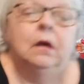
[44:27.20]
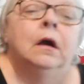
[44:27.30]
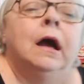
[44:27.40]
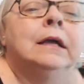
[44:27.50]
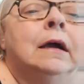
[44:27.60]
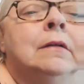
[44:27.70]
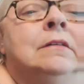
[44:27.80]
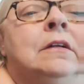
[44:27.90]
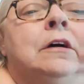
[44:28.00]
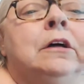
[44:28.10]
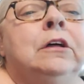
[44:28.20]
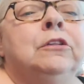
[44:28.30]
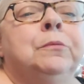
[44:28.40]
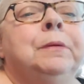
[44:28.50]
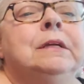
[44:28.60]
I got
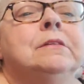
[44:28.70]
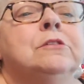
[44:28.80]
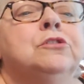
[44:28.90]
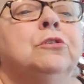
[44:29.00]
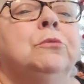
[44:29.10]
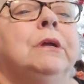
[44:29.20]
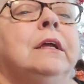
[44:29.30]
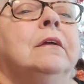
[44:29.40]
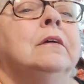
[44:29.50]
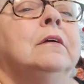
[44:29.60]
another piece of jewelry.